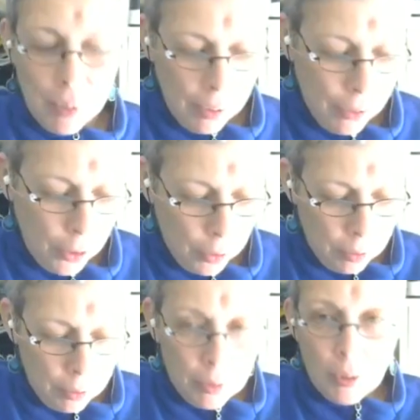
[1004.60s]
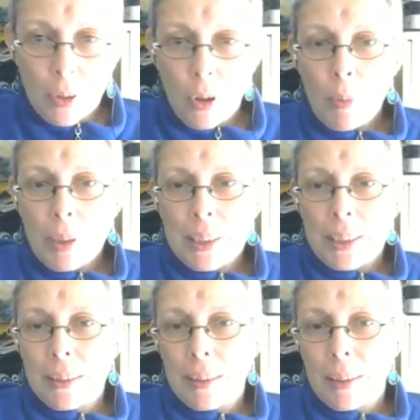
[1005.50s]
few comments
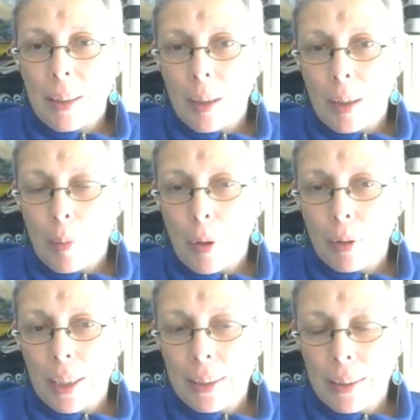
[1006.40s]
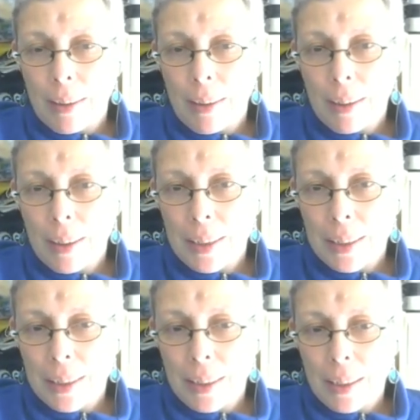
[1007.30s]
uh, about that. I think it's uh,
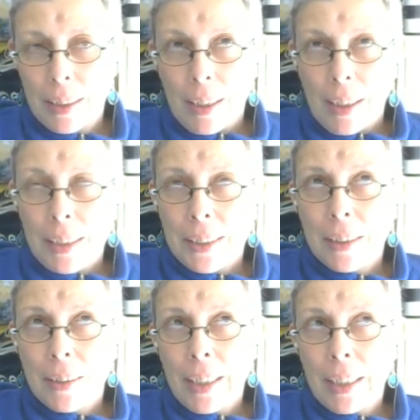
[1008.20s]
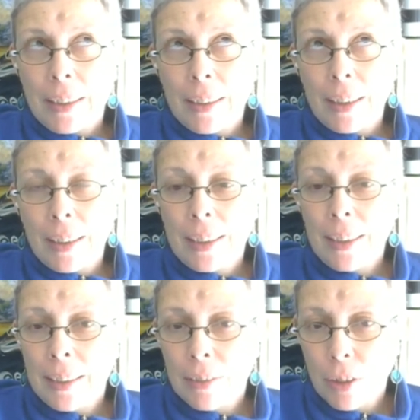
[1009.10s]
it's a great uh, teaser
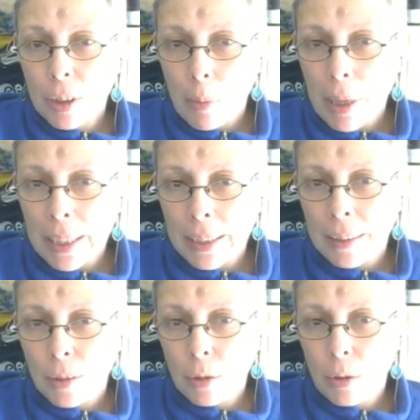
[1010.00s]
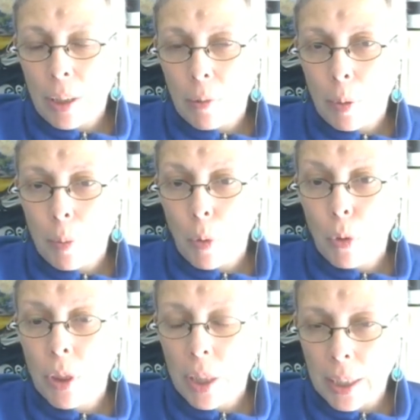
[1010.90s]
for the mind to have people
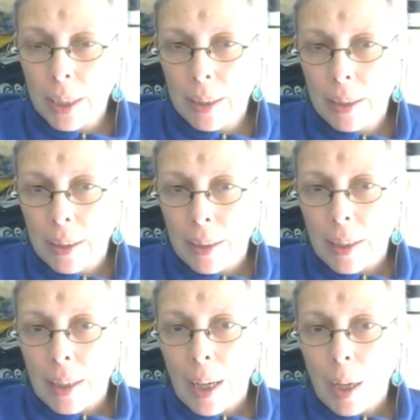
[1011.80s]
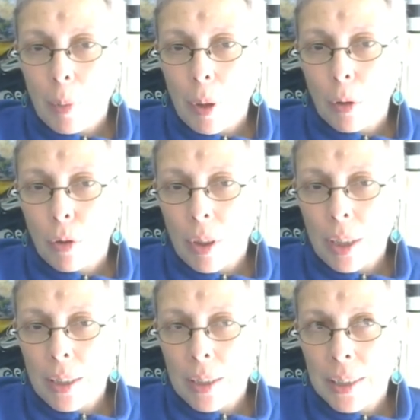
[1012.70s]
think about
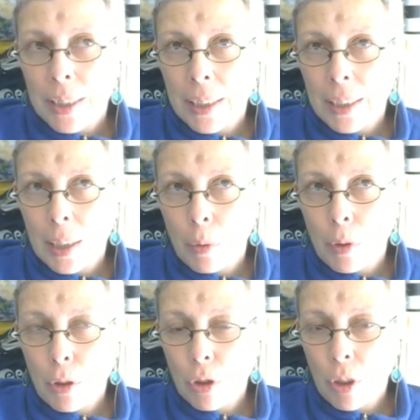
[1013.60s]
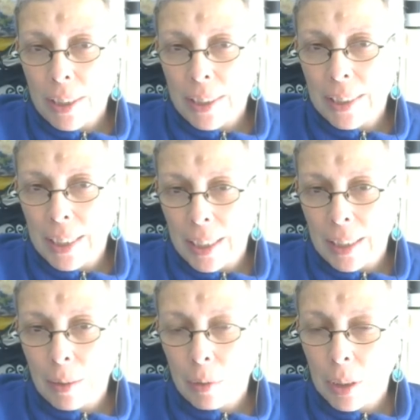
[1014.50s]
things that uh, we usually say
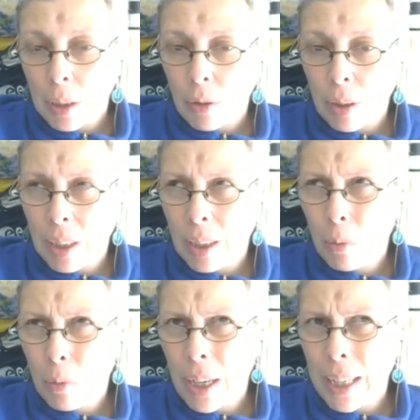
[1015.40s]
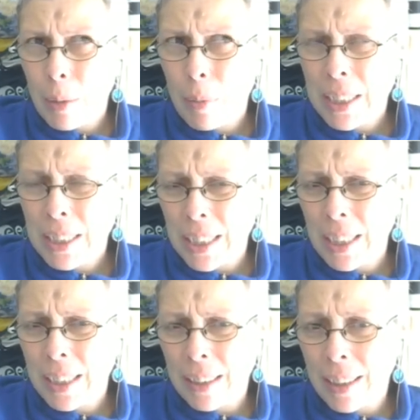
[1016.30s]
without thinking why am i
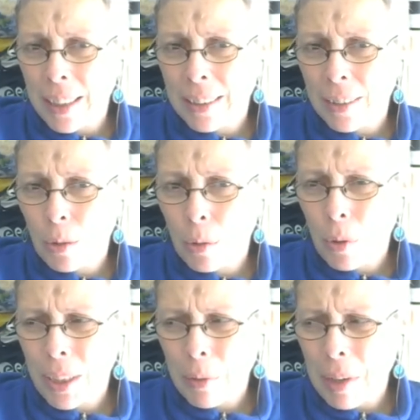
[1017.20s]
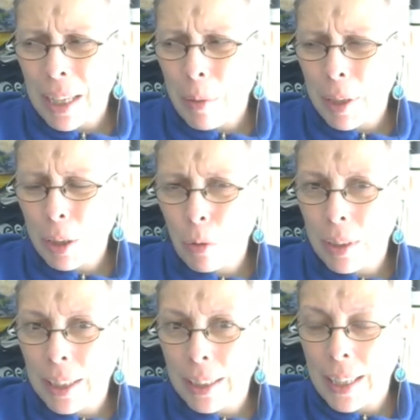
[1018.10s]
saying that you know why, why am i doing
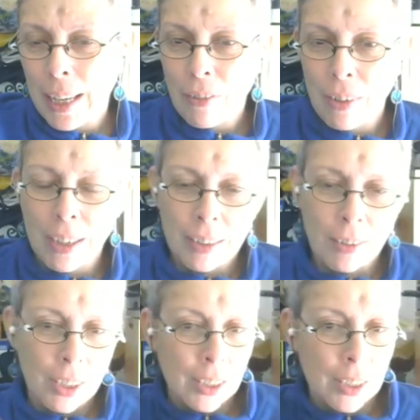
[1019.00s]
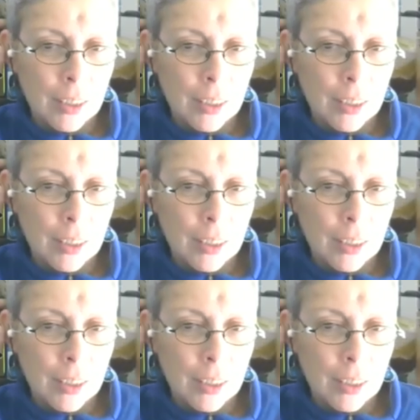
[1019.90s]
that i have a three year